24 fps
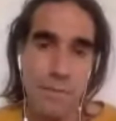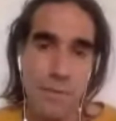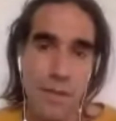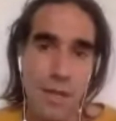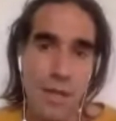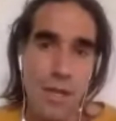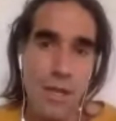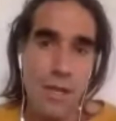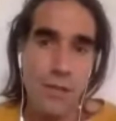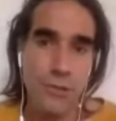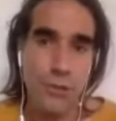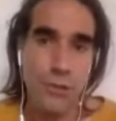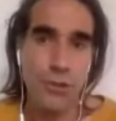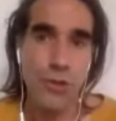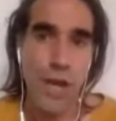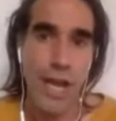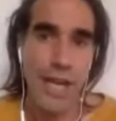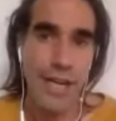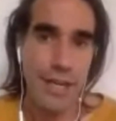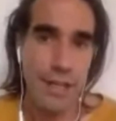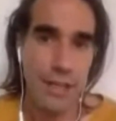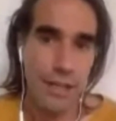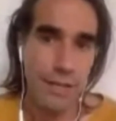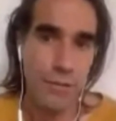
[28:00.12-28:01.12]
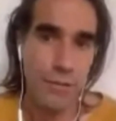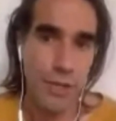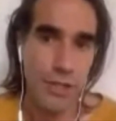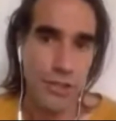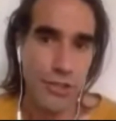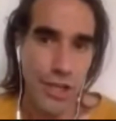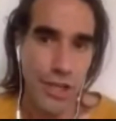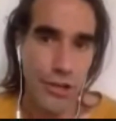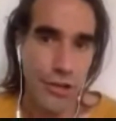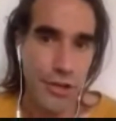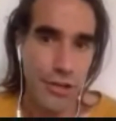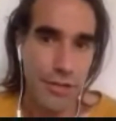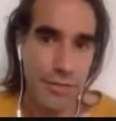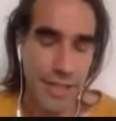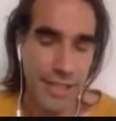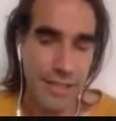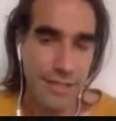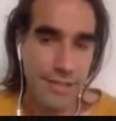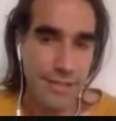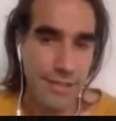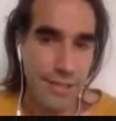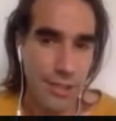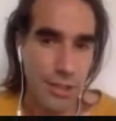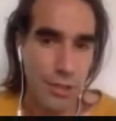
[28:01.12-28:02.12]
So trying to live regeneratively
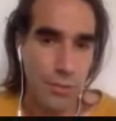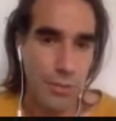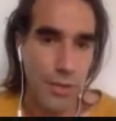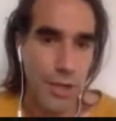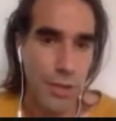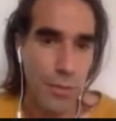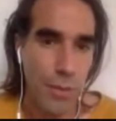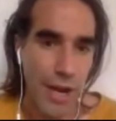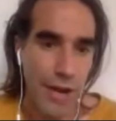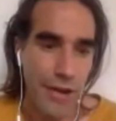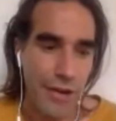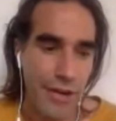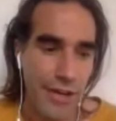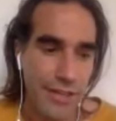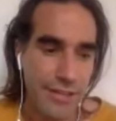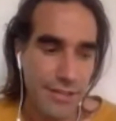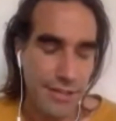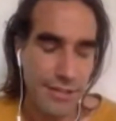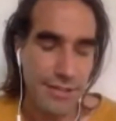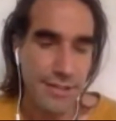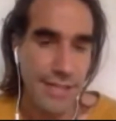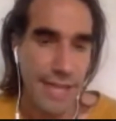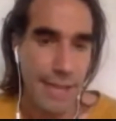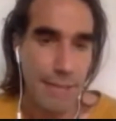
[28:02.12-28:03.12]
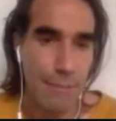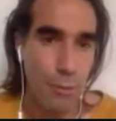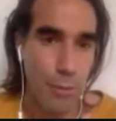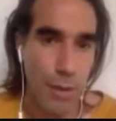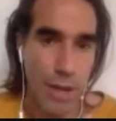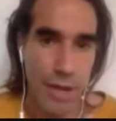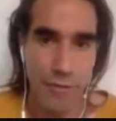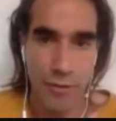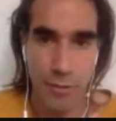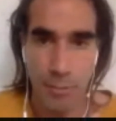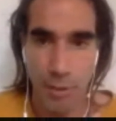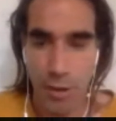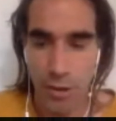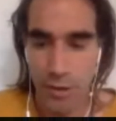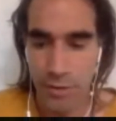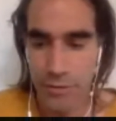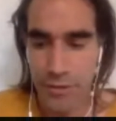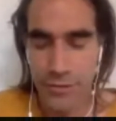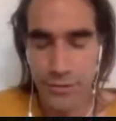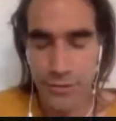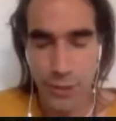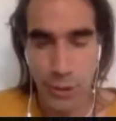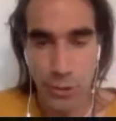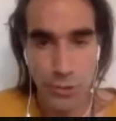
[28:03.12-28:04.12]
still required us to step away from all of
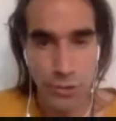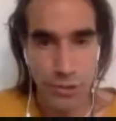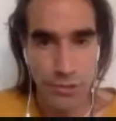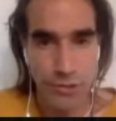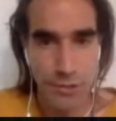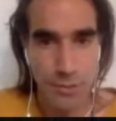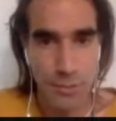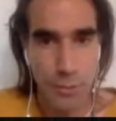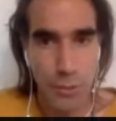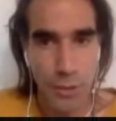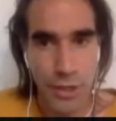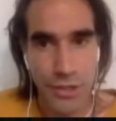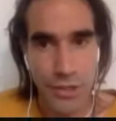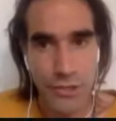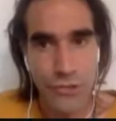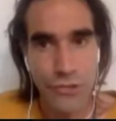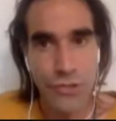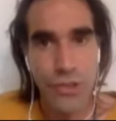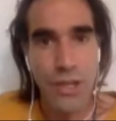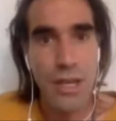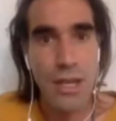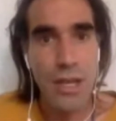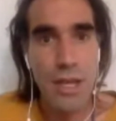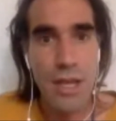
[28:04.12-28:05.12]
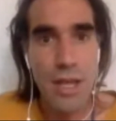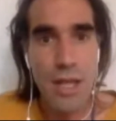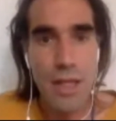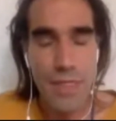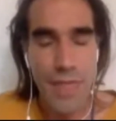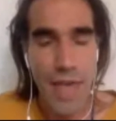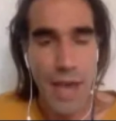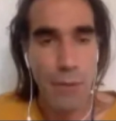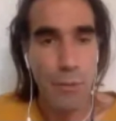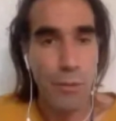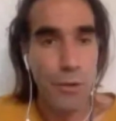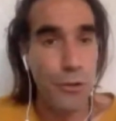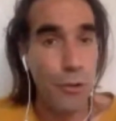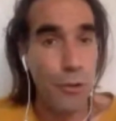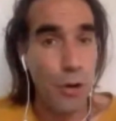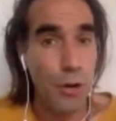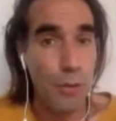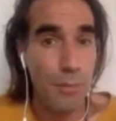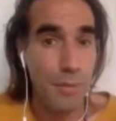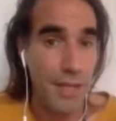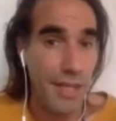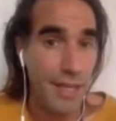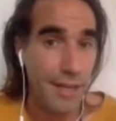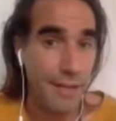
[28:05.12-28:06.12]
the social supports that were
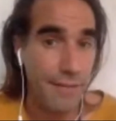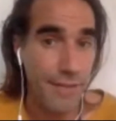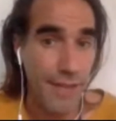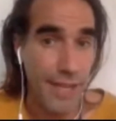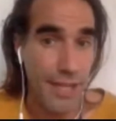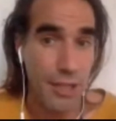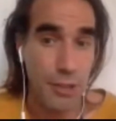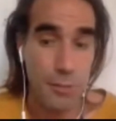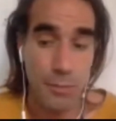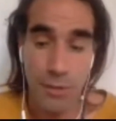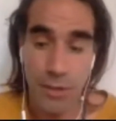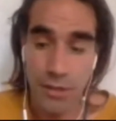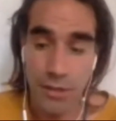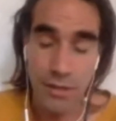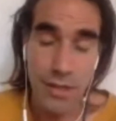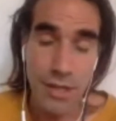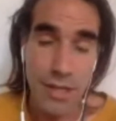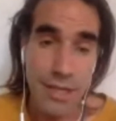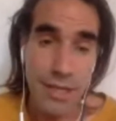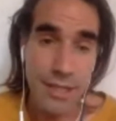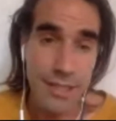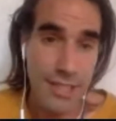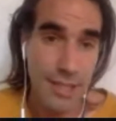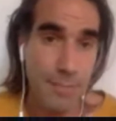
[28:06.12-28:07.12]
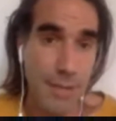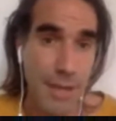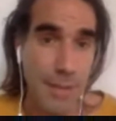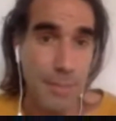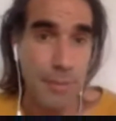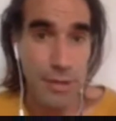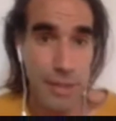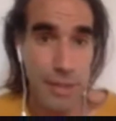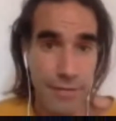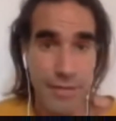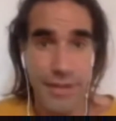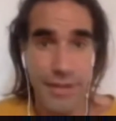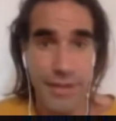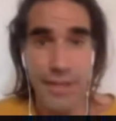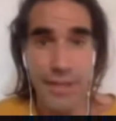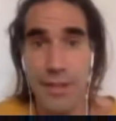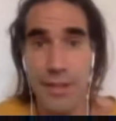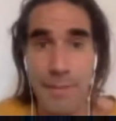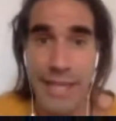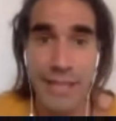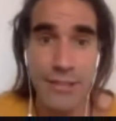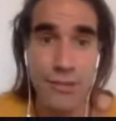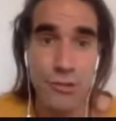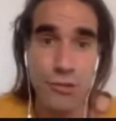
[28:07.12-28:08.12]
normally available to people living
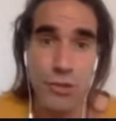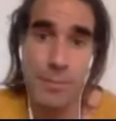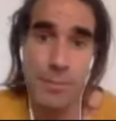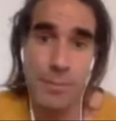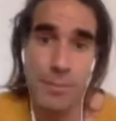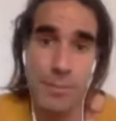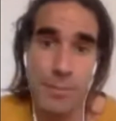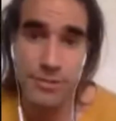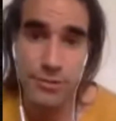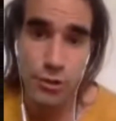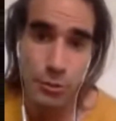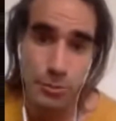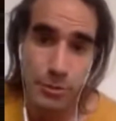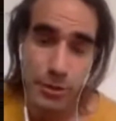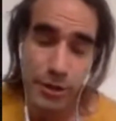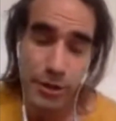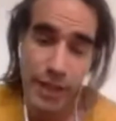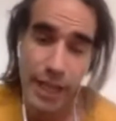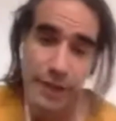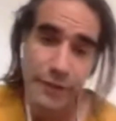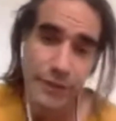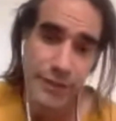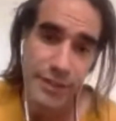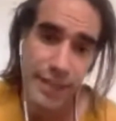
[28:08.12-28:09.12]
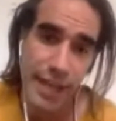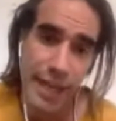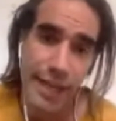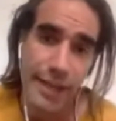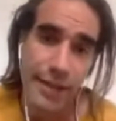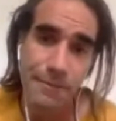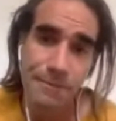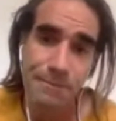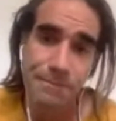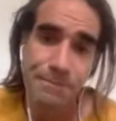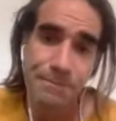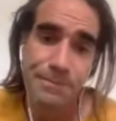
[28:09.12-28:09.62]
the mainstream consumer lifestyle.